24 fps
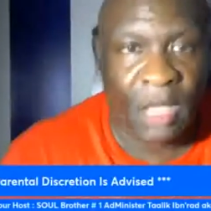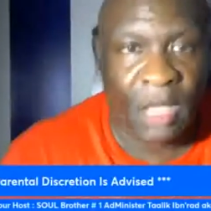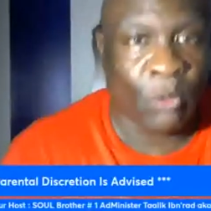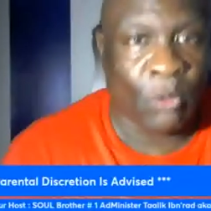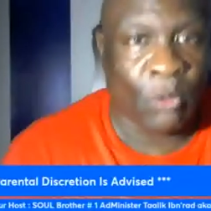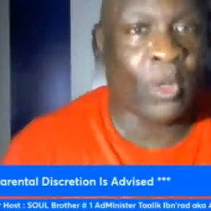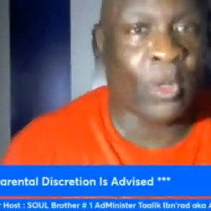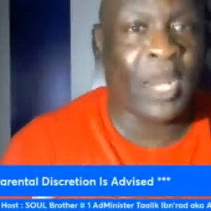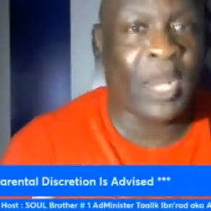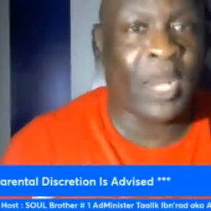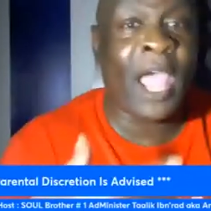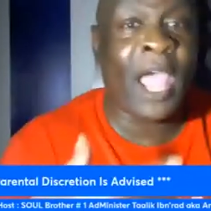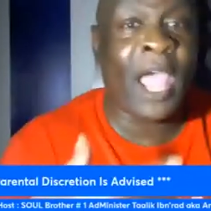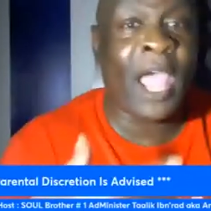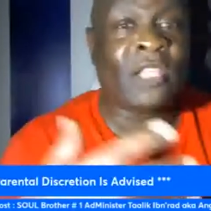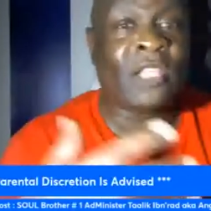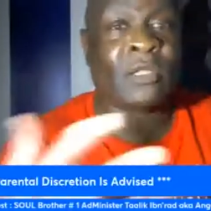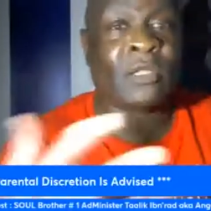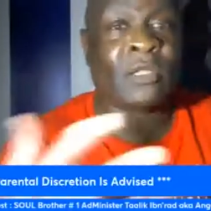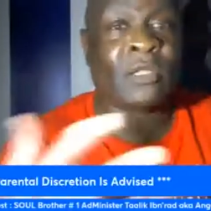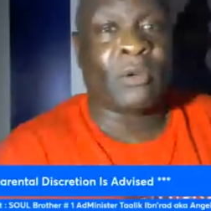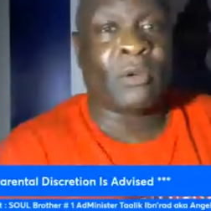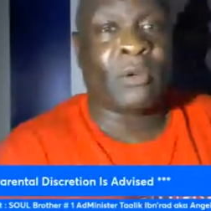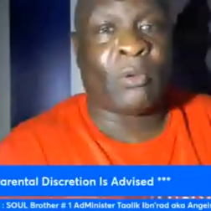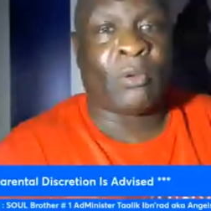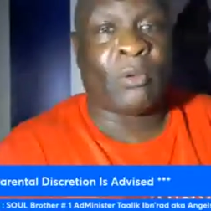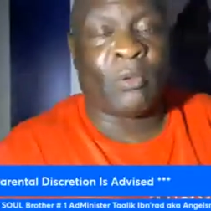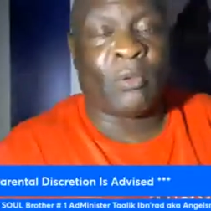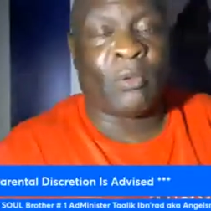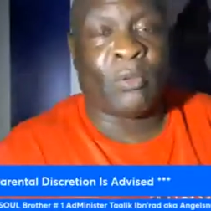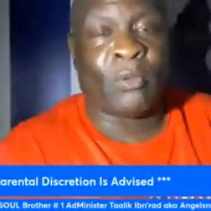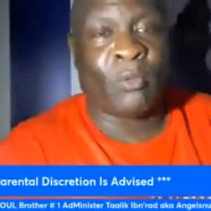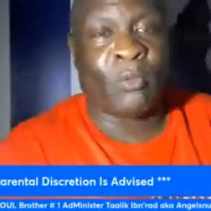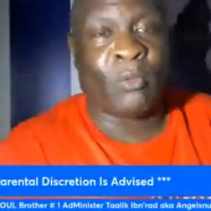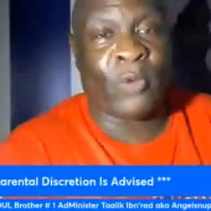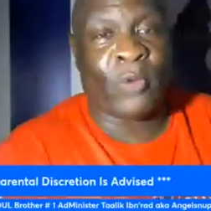When I
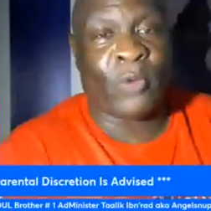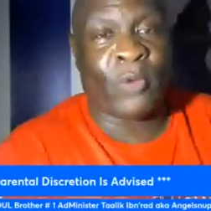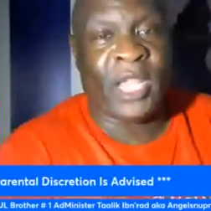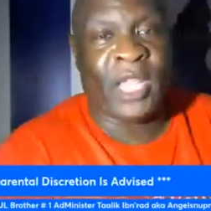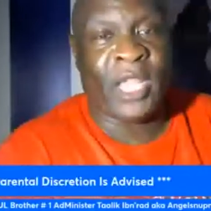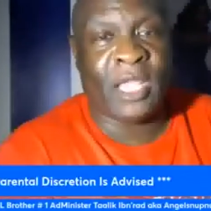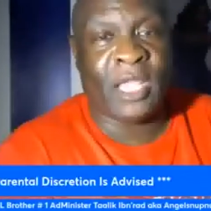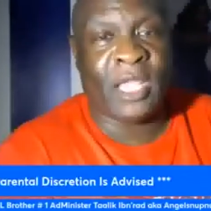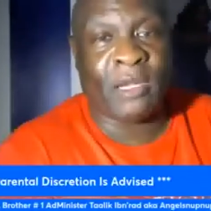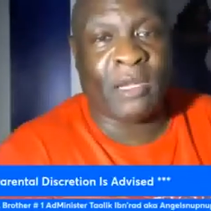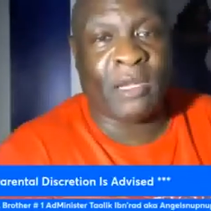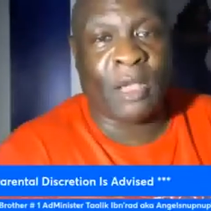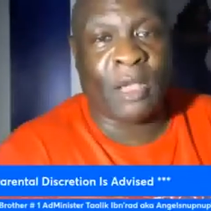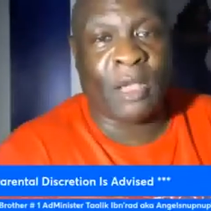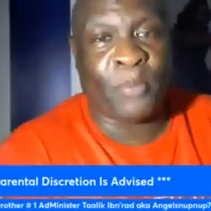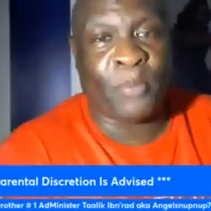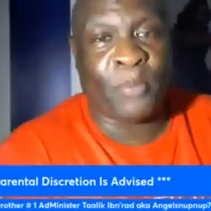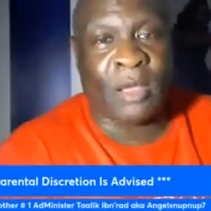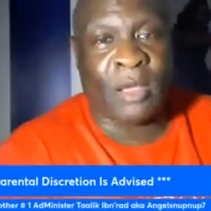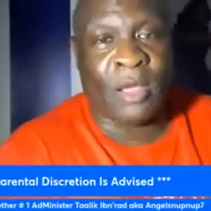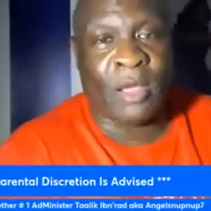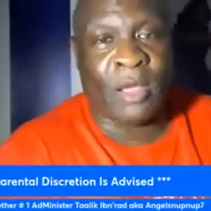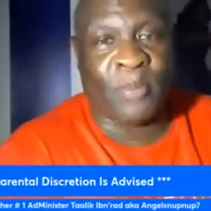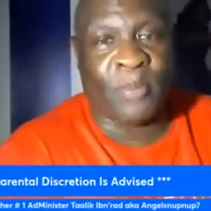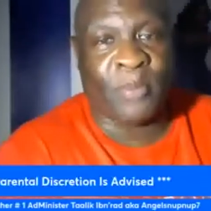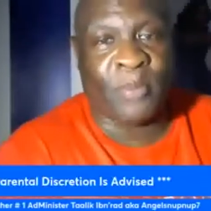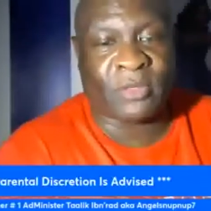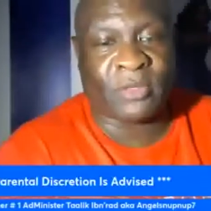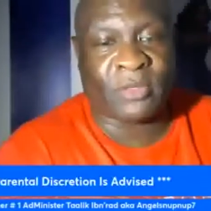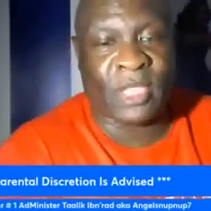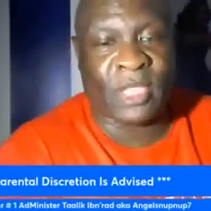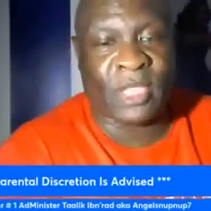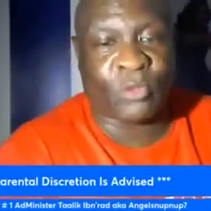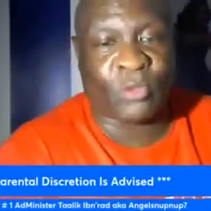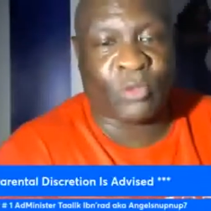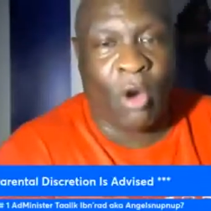read about about
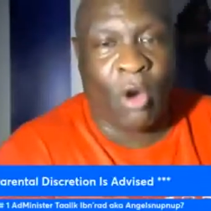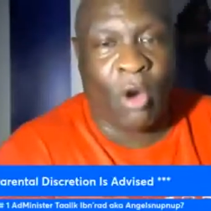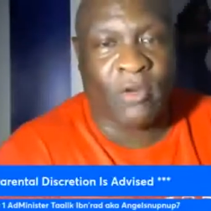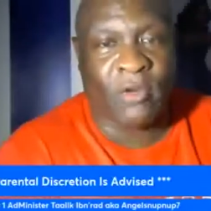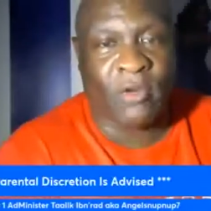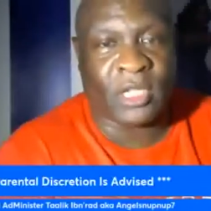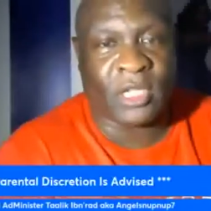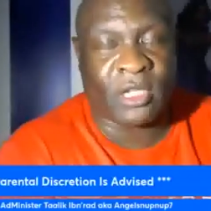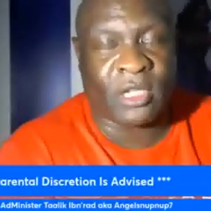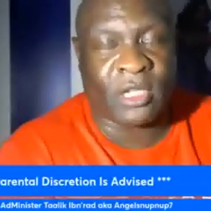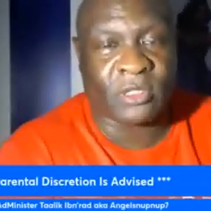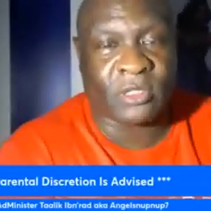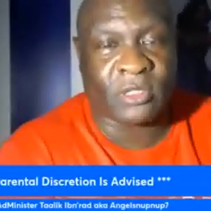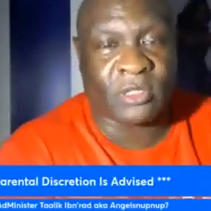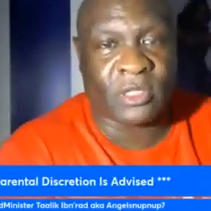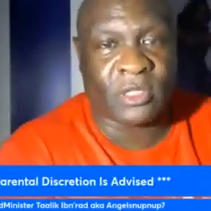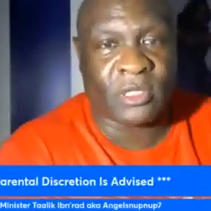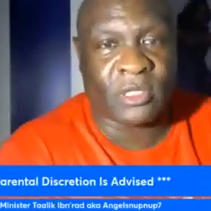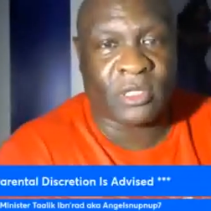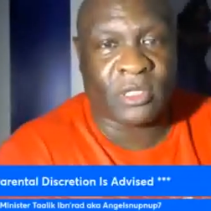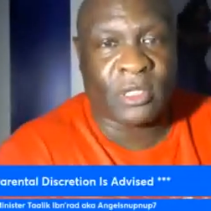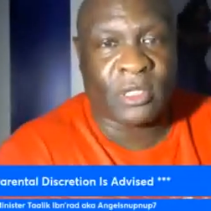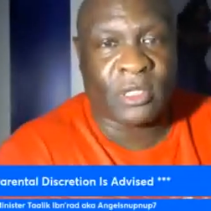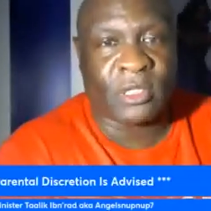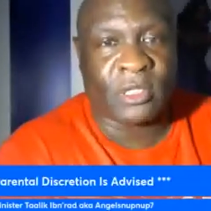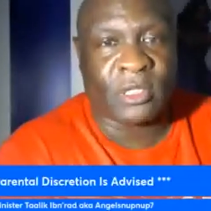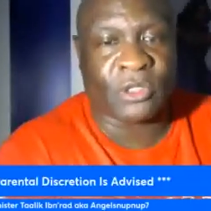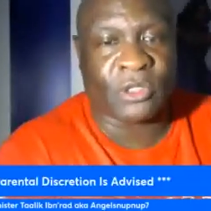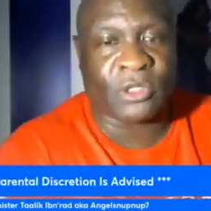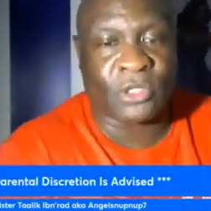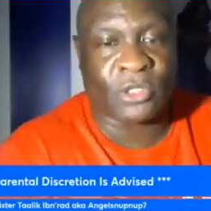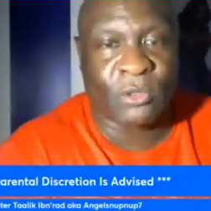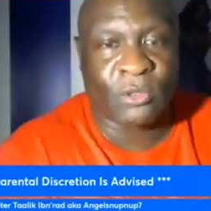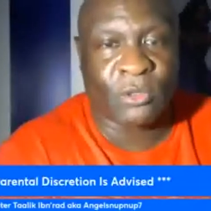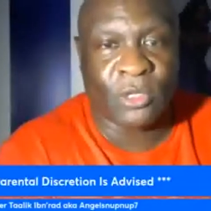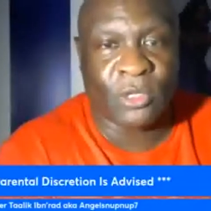these warrior cultures, the
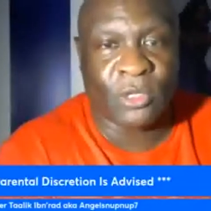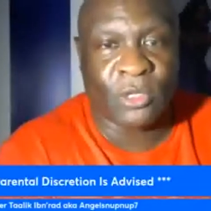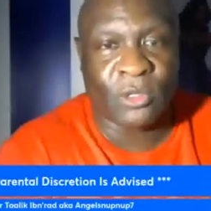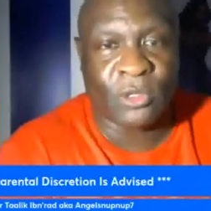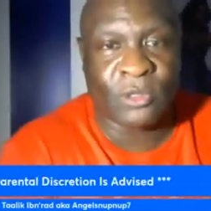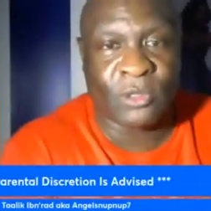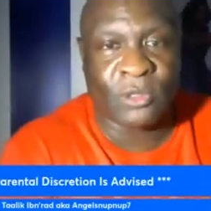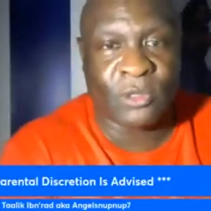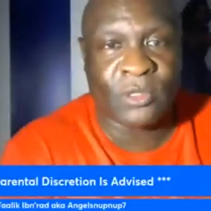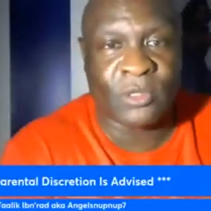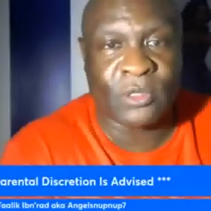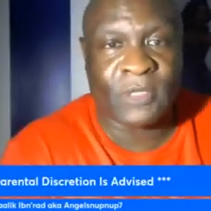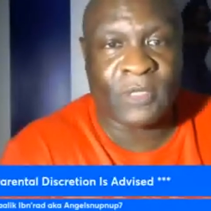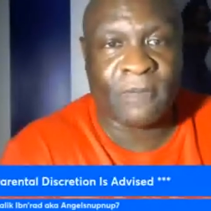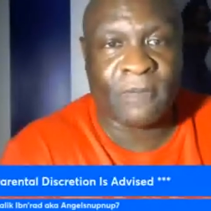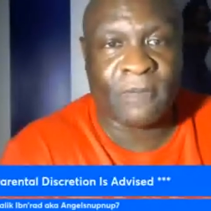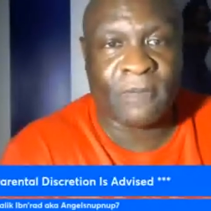Zulus,